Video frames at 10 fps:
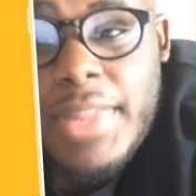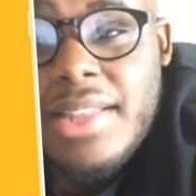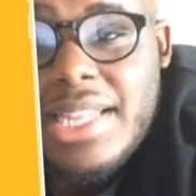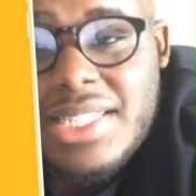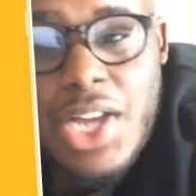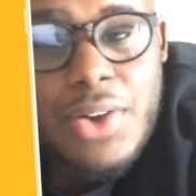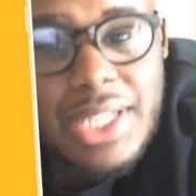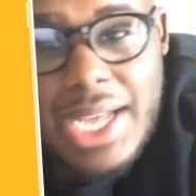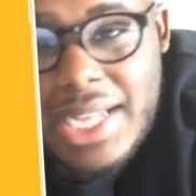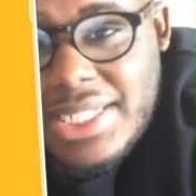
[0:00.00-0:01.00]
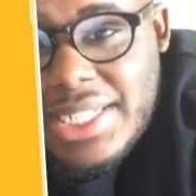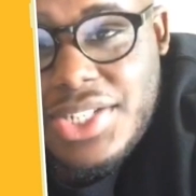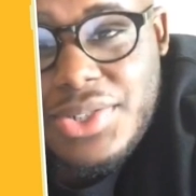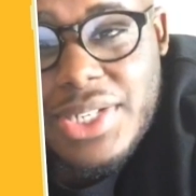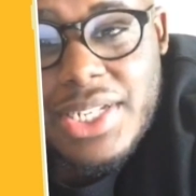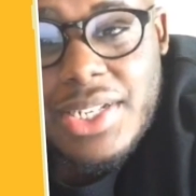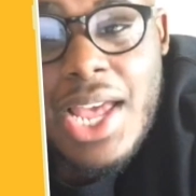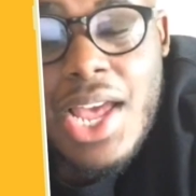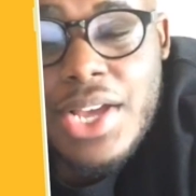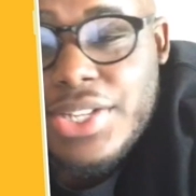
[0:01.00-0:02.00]
That's the only content that you can
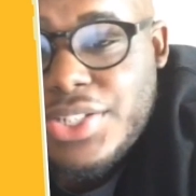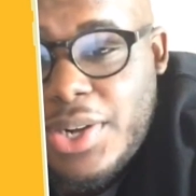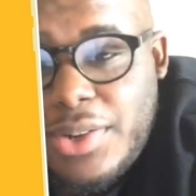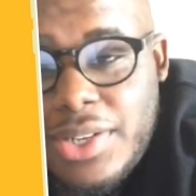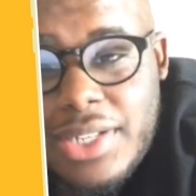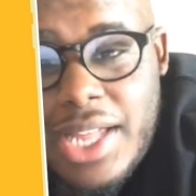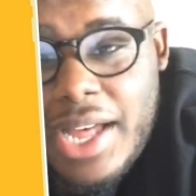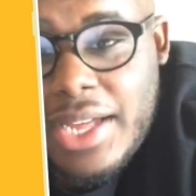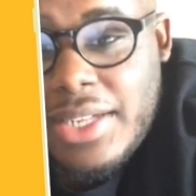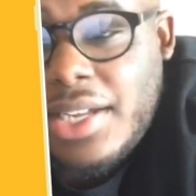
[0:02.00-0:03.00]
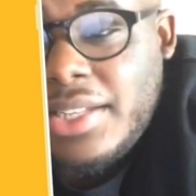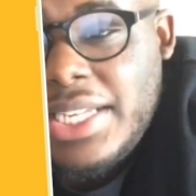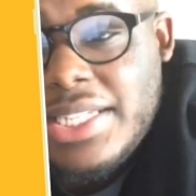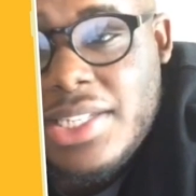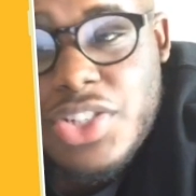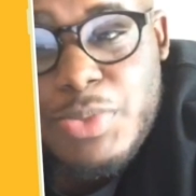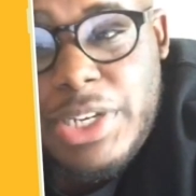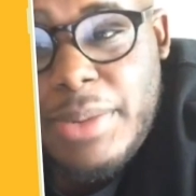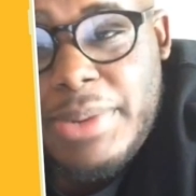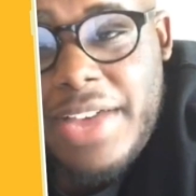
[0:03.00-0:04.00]
control online. These social
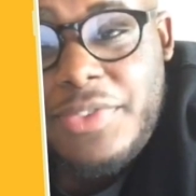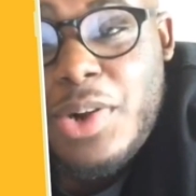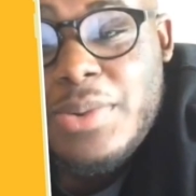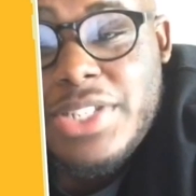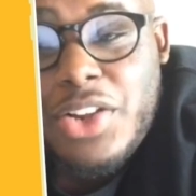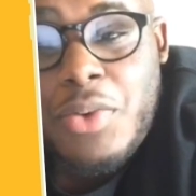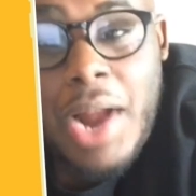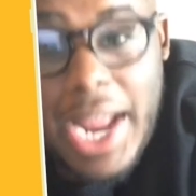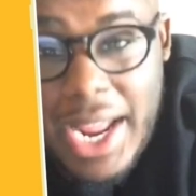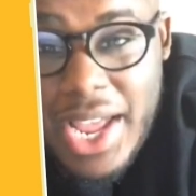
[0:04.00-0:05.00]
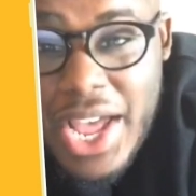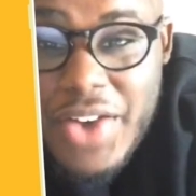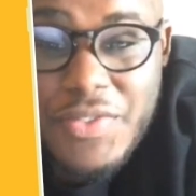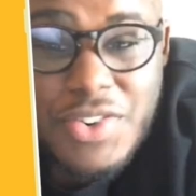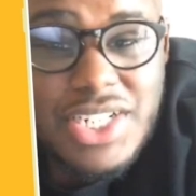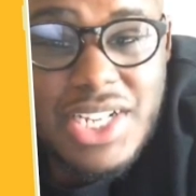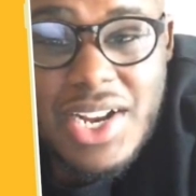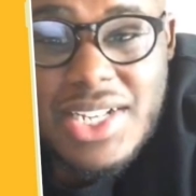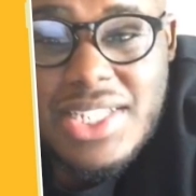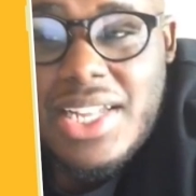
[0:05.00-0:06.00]
media platforms, they're great for
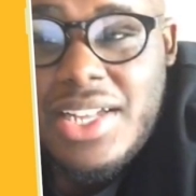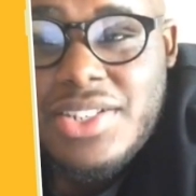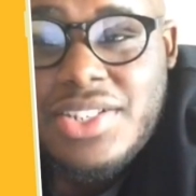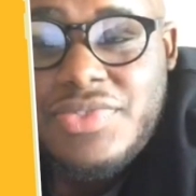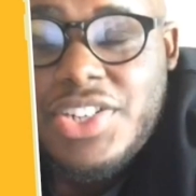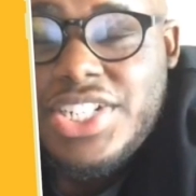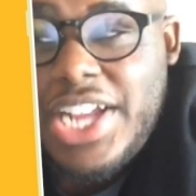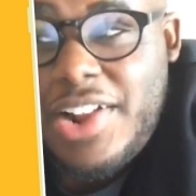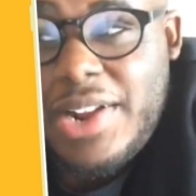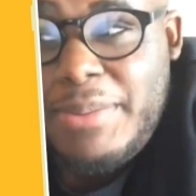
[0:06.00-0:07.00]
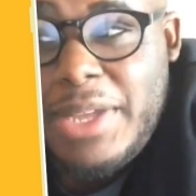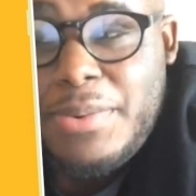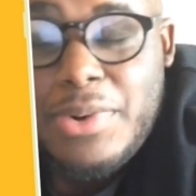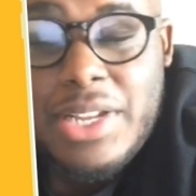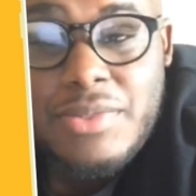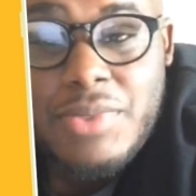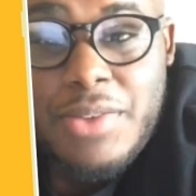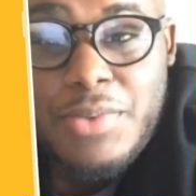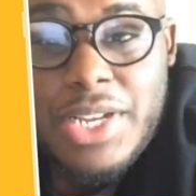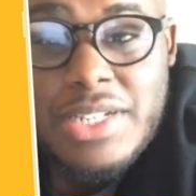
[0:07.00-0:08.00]
sharing people and
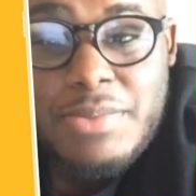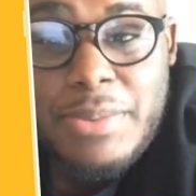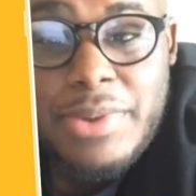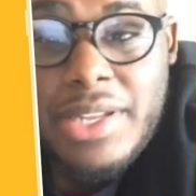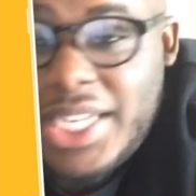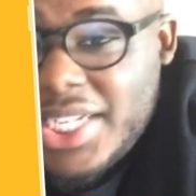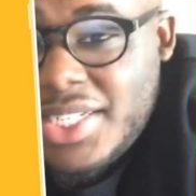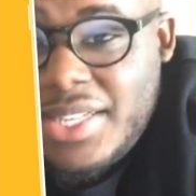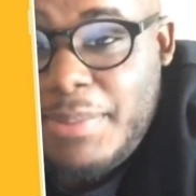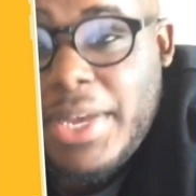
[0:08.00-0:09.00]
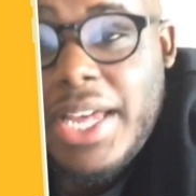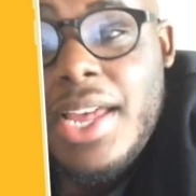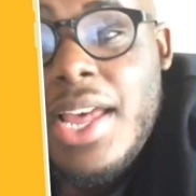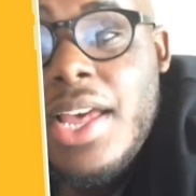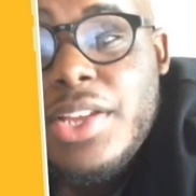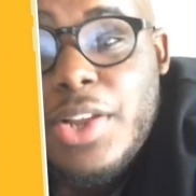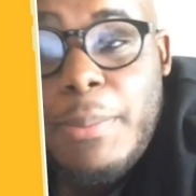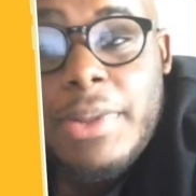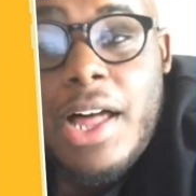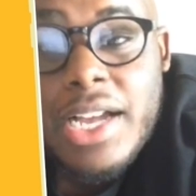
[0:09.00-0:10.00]
reaching people initially, but your
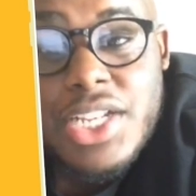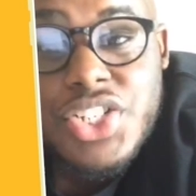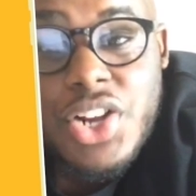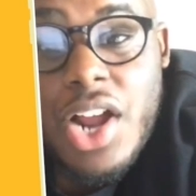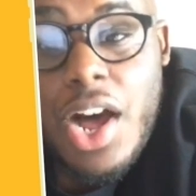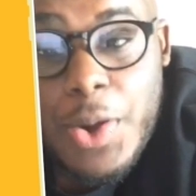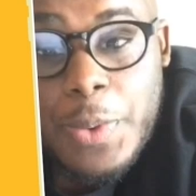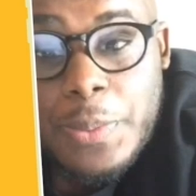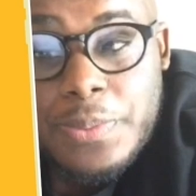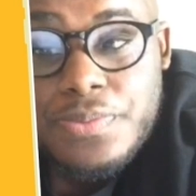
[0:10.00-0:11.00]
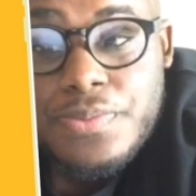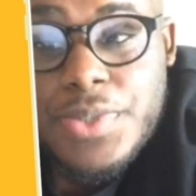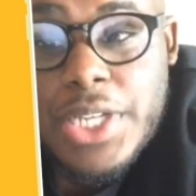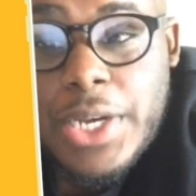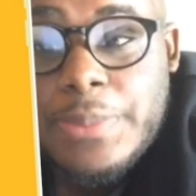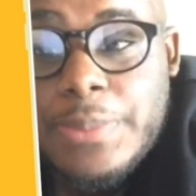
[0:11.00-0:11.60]
blog is your home. So